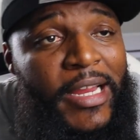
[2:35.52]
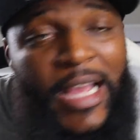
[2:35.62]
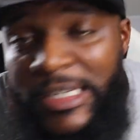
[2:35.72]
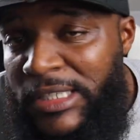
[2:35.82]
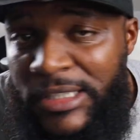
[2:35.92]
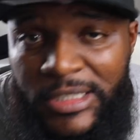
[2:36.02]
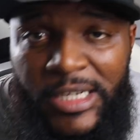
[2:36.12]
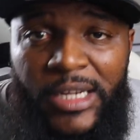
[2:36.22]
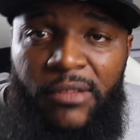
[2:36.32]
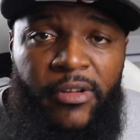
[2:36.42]
he got his little
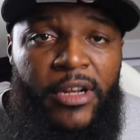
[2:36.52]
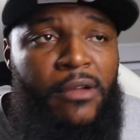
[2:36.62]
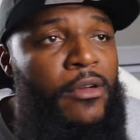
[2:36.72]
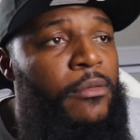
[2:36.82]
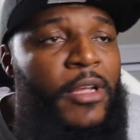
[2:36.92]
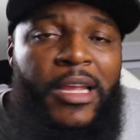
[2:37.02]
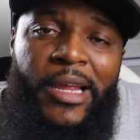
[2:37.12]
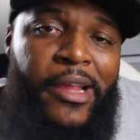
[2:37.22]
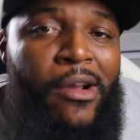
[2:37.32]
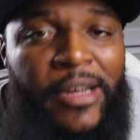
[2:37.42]
chick in the video with him.
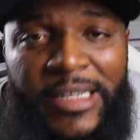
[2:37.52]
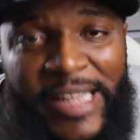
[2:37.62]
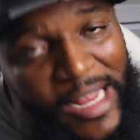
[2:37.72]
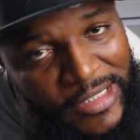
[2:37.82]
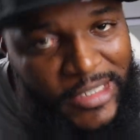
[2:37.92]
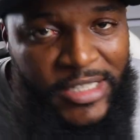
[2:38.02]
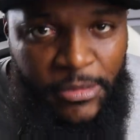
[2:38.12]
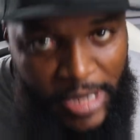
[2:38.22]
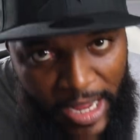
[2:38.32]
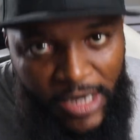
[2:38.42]
He don't need 1,000
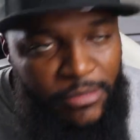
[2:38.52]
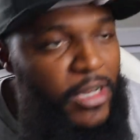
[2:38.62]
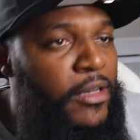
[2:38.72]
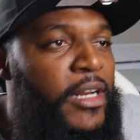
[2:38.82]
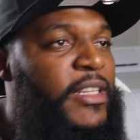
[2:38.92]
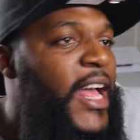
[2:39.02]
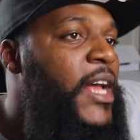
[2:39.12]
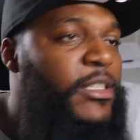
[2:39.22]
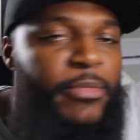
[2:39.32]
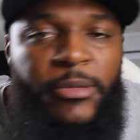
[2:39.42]
niggas behind him. He don't need
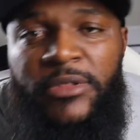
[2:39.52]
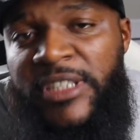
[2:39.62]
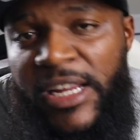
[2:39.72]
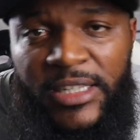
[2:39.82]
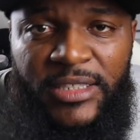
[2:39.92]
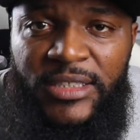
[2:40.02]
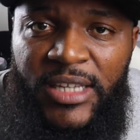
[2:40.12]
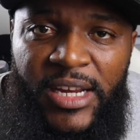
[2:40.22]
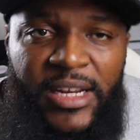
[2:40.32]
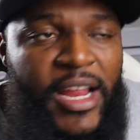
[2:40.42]
1,000 people saying this and
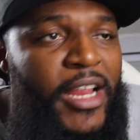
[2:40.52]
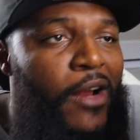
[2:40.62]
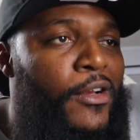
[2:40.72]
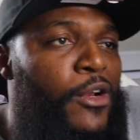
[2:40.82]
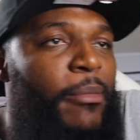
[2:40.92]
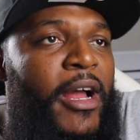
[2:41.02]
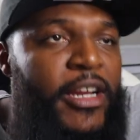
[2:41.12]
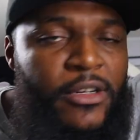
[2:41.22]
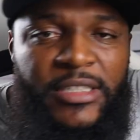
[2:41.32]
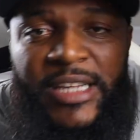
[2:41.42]
saying that. He don't need
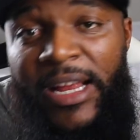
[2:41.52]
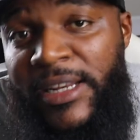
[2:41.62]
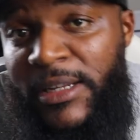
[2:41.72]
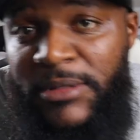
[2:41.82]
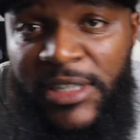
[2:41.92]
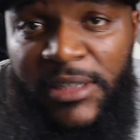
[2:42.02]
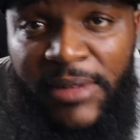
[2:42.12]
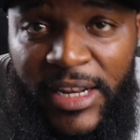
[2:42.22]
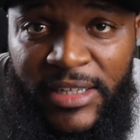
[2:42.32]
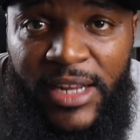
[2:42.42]
nobody on this goddamn team
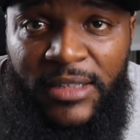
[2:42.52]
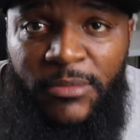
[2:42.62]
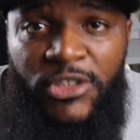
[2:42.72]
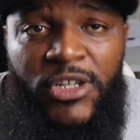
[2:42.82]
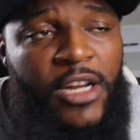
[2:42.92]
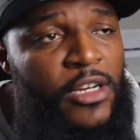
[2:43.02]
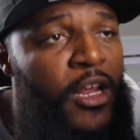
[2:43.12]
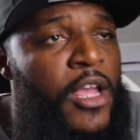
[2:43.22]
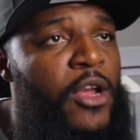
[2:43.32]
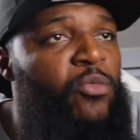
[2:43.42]
like that to be trying to
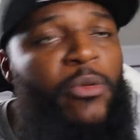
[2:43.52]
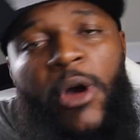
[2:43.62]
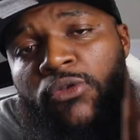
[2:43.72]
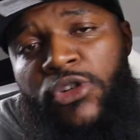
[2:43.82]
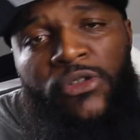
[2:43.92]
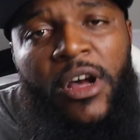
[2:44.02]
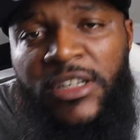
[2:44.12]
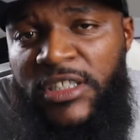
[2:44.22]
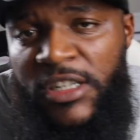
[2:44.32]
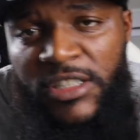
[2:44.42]
promote and do all
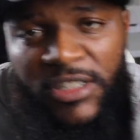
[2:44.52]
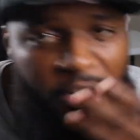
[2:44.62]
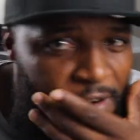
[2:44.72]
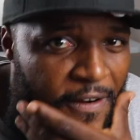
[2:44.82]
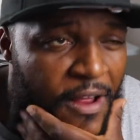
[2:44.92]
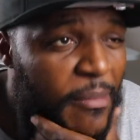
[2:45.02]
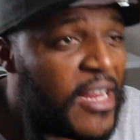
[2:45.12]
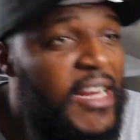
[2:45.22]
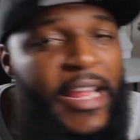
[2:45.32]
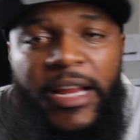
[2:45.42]
this other shit. You know what I
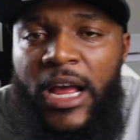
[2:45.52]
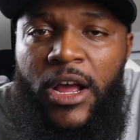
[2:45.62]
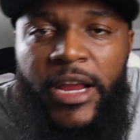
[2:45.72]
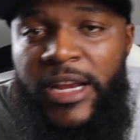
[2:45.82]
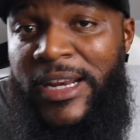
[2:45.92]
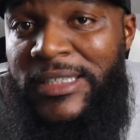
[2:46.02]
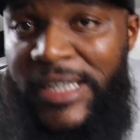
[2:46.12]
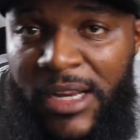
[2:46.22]
mean? Like, all he need is